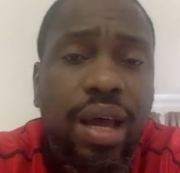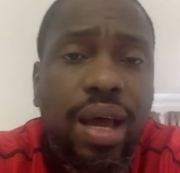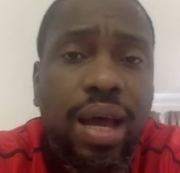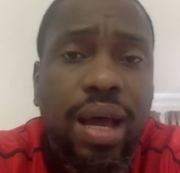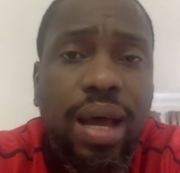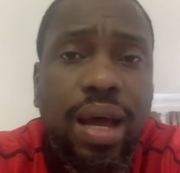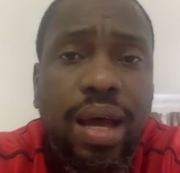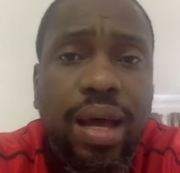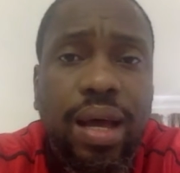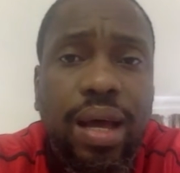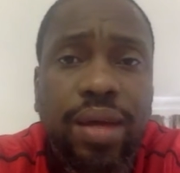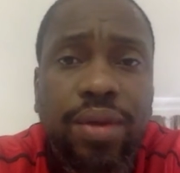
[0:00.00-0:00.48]

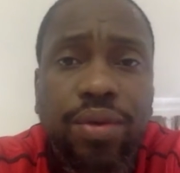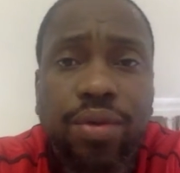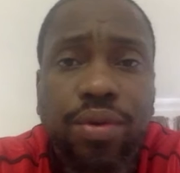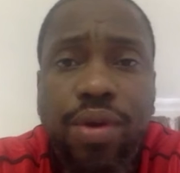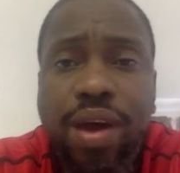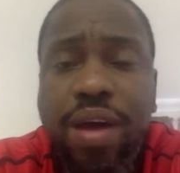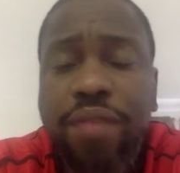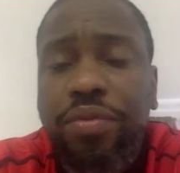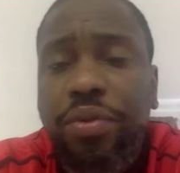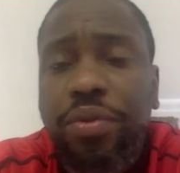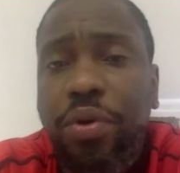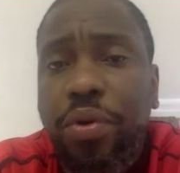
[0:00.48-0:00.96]
Uh,
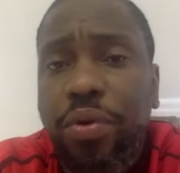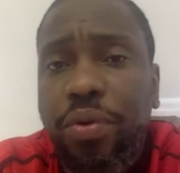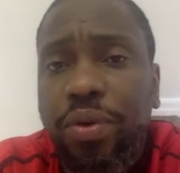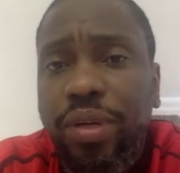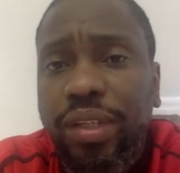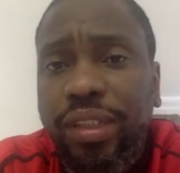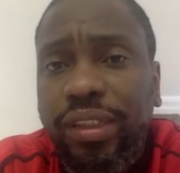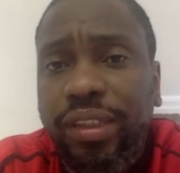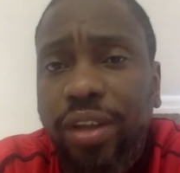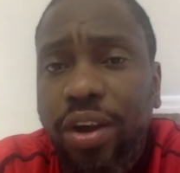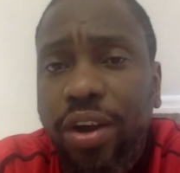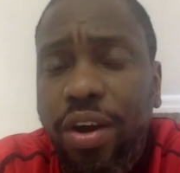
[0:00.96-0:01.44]
you have the
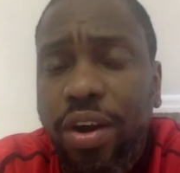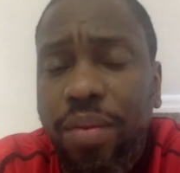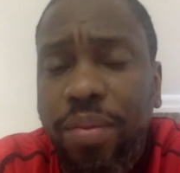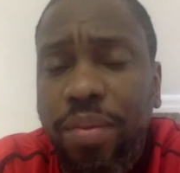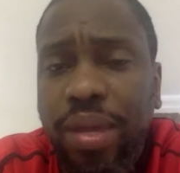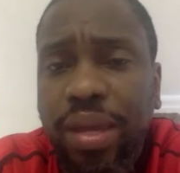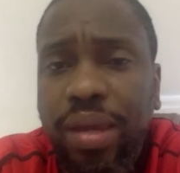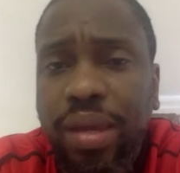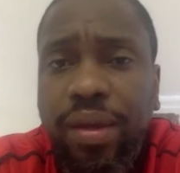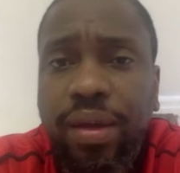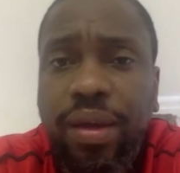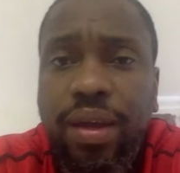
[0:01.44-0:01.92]
Congolese
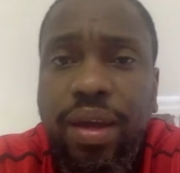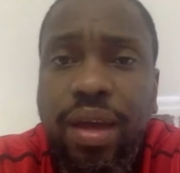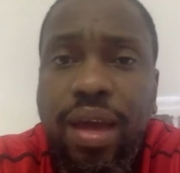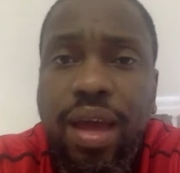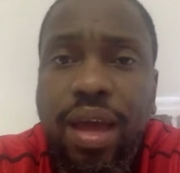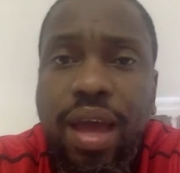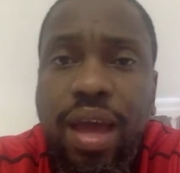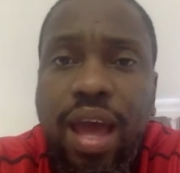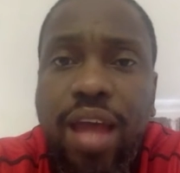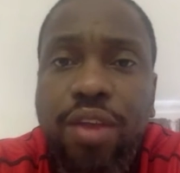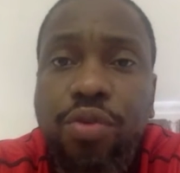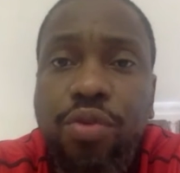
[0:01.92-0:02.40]
army,
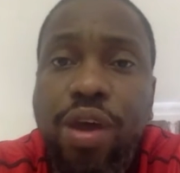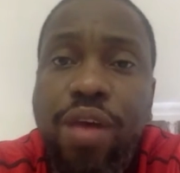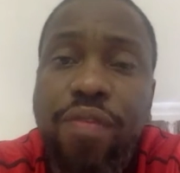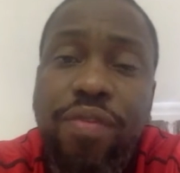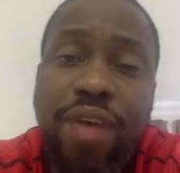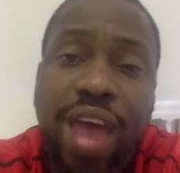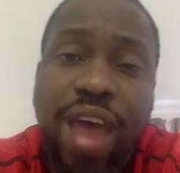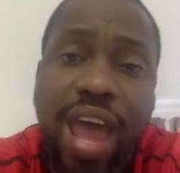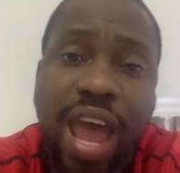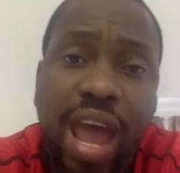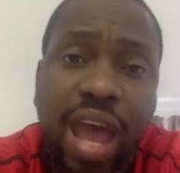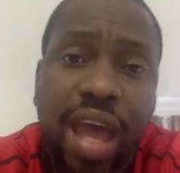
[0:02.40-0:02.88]
and you
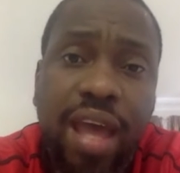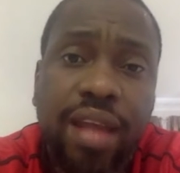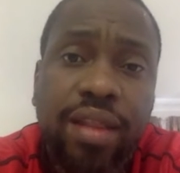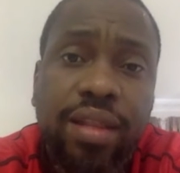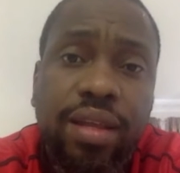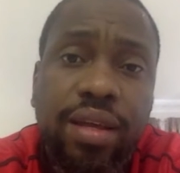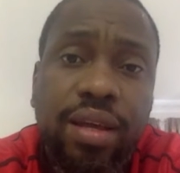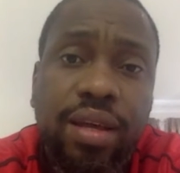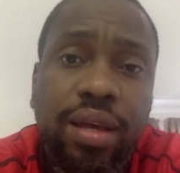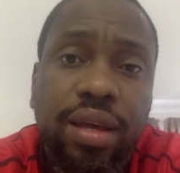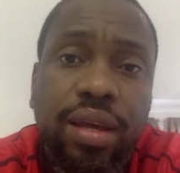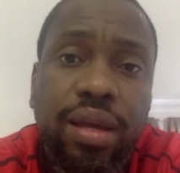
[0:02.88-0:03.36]
have
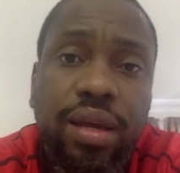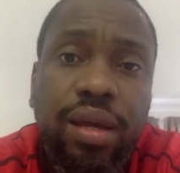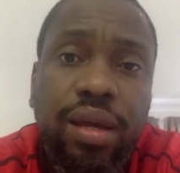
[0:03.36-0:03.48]
had